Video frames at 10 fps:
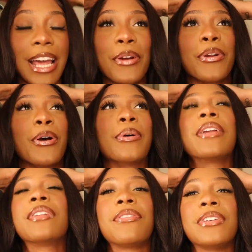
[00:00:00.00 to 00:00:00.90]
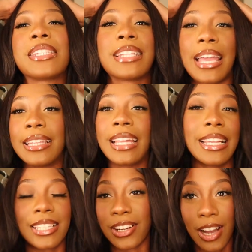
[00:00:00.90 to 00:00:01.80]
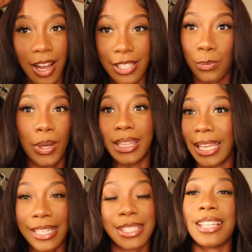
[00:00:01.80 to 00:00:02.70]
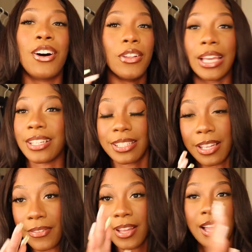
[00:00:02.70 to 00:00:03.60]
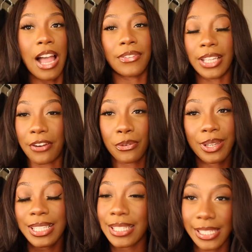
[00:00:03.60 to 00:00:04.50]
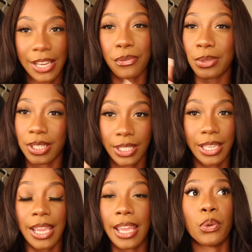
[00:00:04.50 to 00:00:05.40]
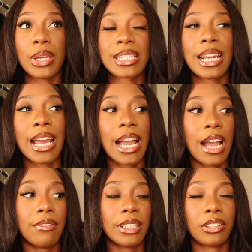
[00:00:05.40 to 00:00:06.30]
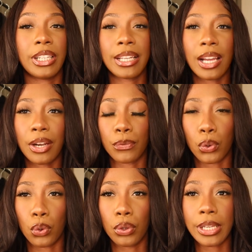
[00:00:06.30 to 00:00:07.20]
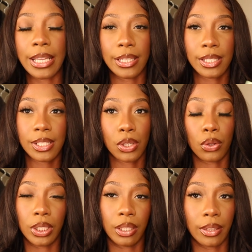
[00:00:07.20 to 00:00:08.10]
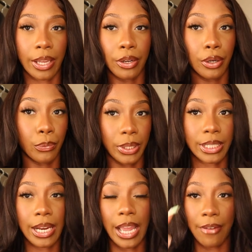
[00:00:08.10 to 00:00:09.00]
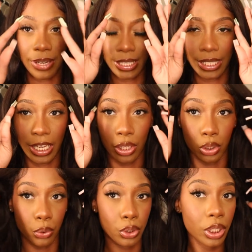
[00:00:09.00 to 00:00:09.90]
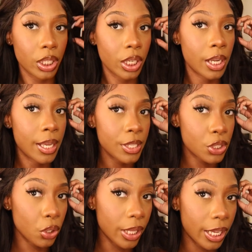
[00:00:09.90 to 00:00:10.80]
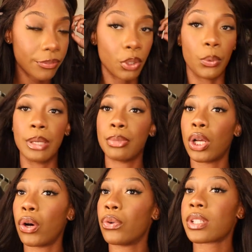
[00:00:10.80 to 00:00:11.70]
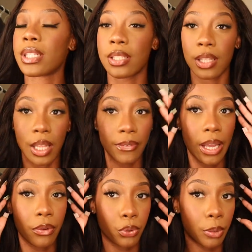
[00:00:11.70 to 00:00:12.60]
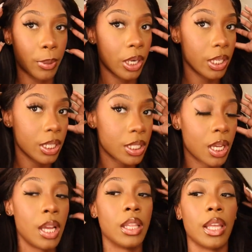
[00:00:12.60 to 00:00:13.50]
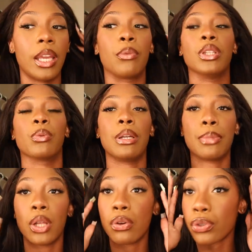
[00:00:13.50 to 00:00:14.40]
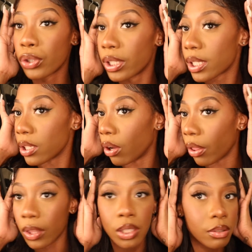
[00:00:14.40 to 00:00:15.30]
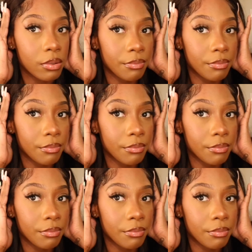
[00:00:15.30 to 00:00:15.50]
I don't know. Even if it's like laid to the gods, what lace, all that good stuff. I feel like everyone can see. Everyone's looking. The wigs that I have, like they're getting kind of old. And this is the only like current wig that I have. And it's like closure. So like if the wind blows, because it's a lot of outdoor parties. Like when the wind blows, you're going to see all this.